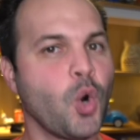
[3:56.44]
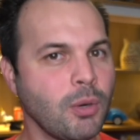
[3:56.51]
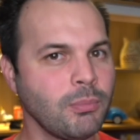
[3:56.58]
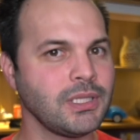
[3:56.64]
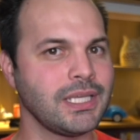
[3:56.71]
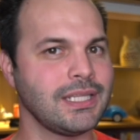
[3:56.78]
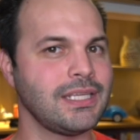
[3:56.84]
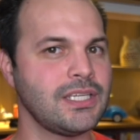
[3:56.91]

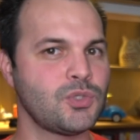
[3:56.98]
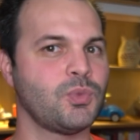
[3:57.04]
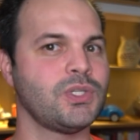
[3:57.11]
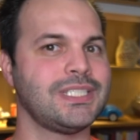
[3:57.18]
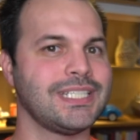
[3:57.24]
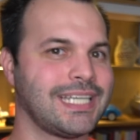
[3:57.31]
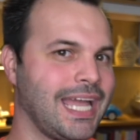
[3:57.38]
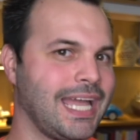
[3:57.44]
Normally these
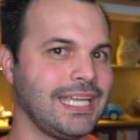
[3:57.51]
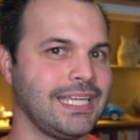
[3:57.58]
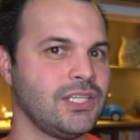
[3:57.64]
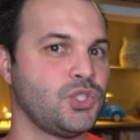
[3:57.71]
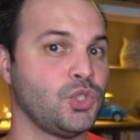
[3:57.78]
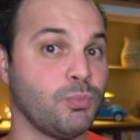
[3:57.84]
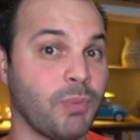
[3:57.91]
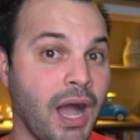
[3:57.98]
would decay
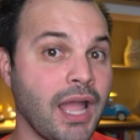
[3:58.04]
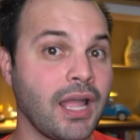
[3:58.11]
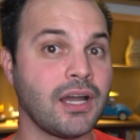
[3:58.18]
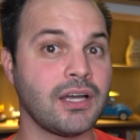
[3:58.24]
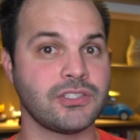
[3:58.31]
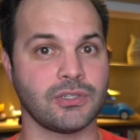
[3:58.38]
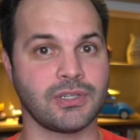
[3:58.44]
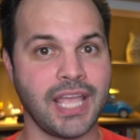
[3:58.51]
into
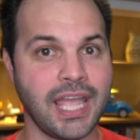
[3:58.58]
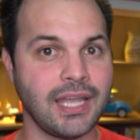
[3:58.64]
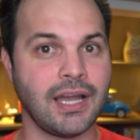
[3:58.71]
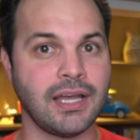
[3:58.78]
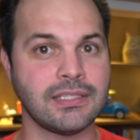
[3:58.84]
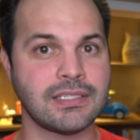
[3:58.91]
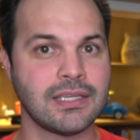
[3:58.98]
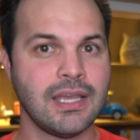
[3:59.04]
pions or
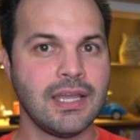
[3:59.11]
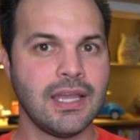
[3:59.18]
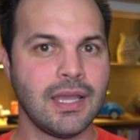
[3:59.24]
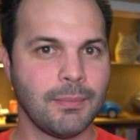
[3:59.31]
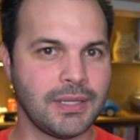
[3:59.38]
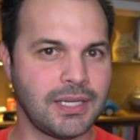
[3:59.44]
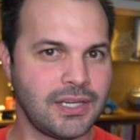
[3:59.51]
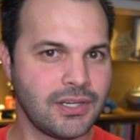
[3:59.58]
kaons,
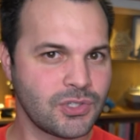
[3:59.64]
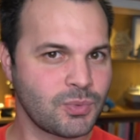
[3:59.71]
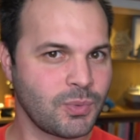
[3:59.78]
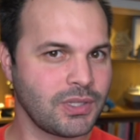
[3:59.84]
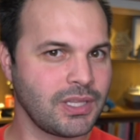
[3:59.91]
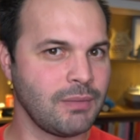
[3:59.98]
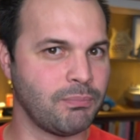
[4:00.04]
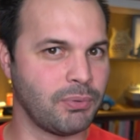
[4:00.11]
but here's
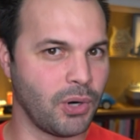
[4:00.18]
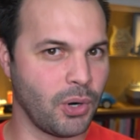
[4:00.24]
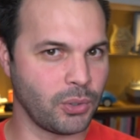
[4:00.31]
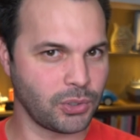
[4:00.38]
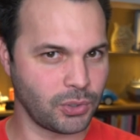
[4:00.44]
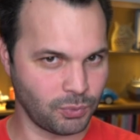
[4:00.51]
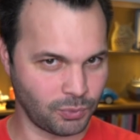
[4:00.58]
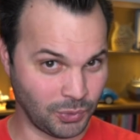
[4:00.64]
where they broke the